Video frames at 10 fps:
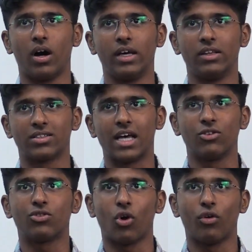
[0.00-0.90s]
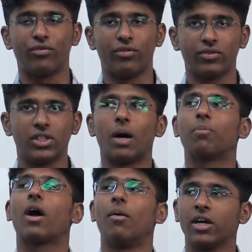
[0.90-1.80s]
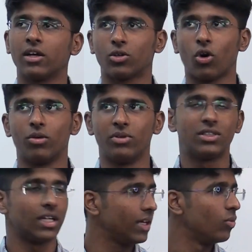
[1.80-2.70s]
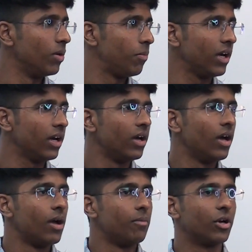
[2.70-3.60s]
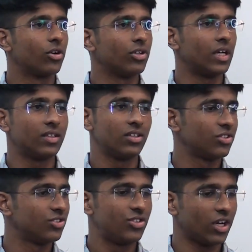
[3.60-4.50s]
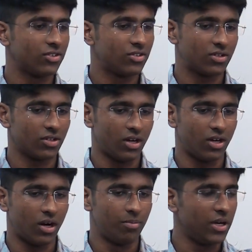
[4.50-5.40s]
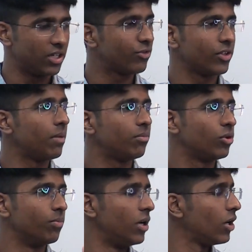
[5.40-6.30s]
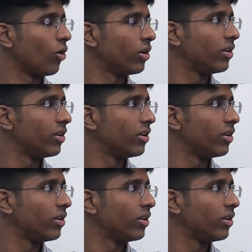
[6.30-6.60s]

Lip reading: in the sense of the upcoming tournaments that they will play. Because I think this is just a base for them to build on.